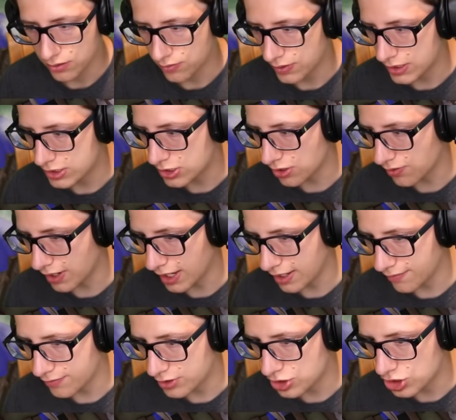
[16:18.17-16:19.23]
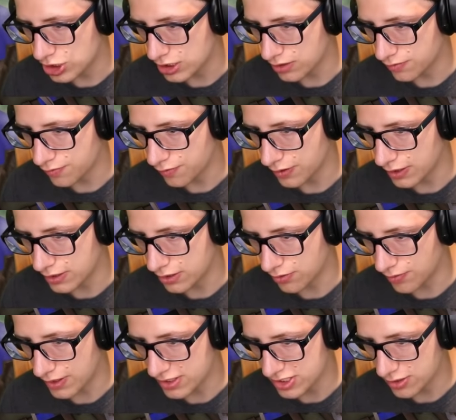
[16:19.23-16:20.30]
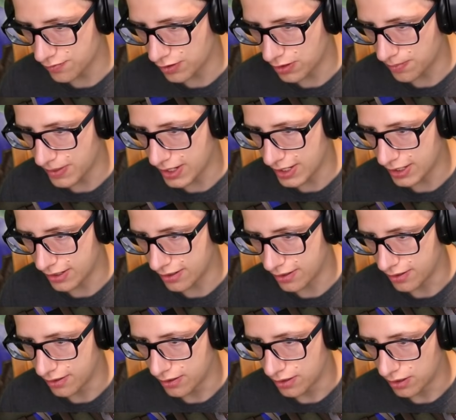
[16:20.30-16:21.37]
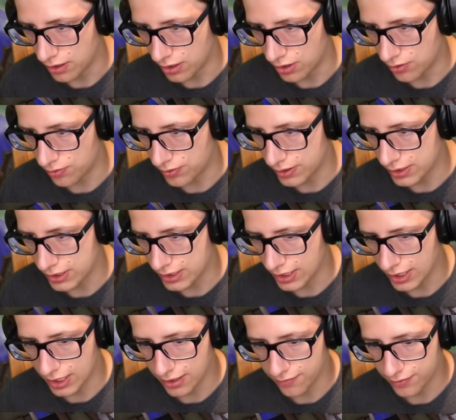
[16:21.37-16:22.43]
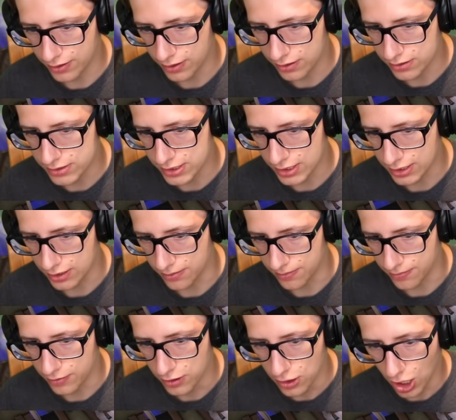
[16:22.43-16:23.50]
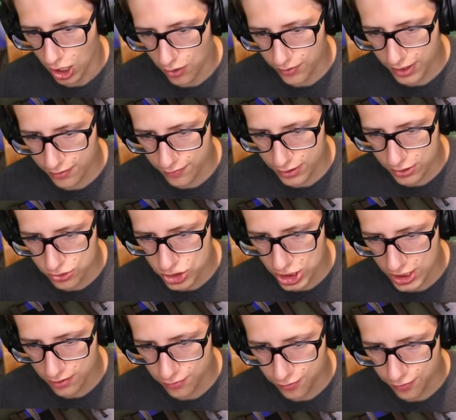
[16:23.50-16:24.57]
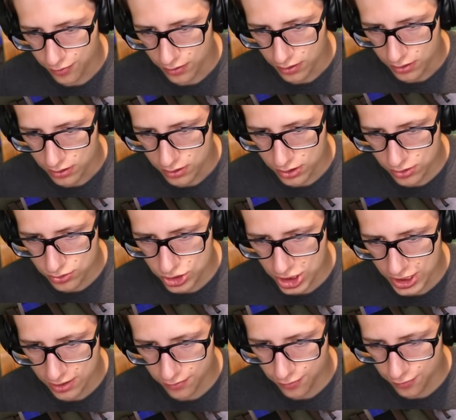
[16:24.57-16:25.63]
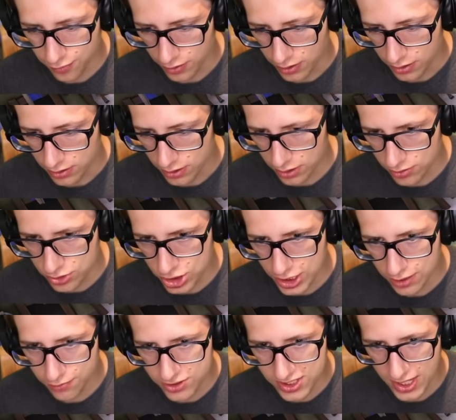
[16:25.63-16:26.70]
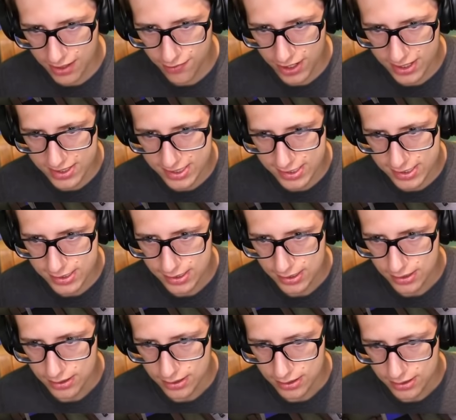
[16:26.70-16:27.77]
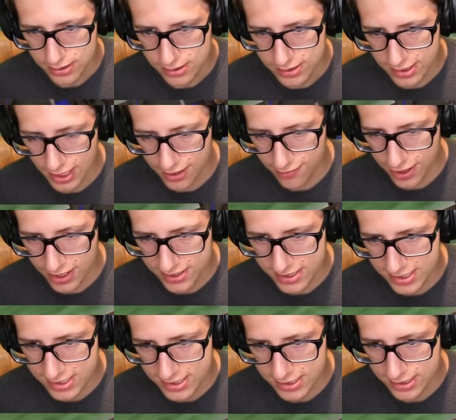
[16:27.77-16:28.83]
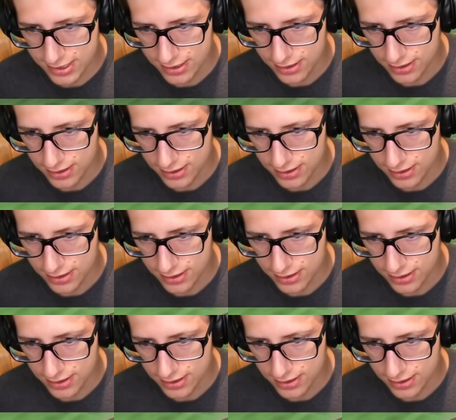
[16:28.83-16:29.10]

We don't have a chief, and the rest of our men are really not having a good time. Oh, we have a new chief! New chief! New chief! Save us! Save us!